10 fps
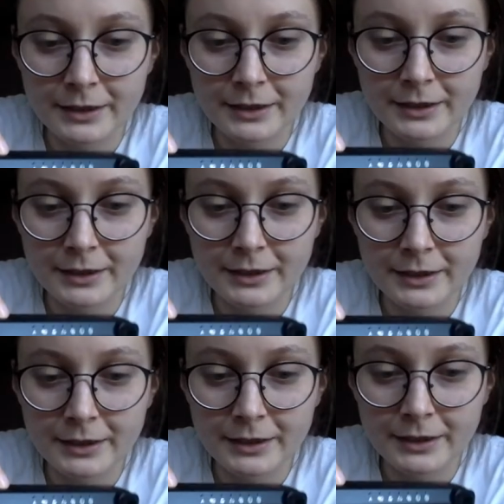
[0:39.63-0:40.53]
It's just an
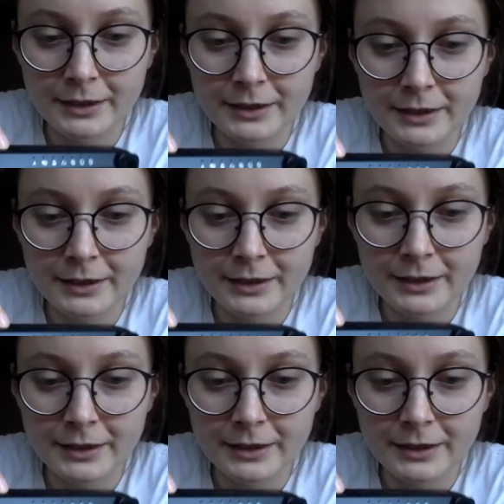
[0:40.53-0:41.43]
LED, not an
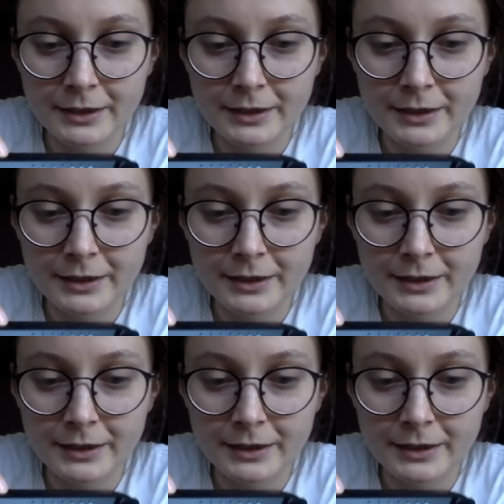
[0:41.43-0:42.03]
LED display.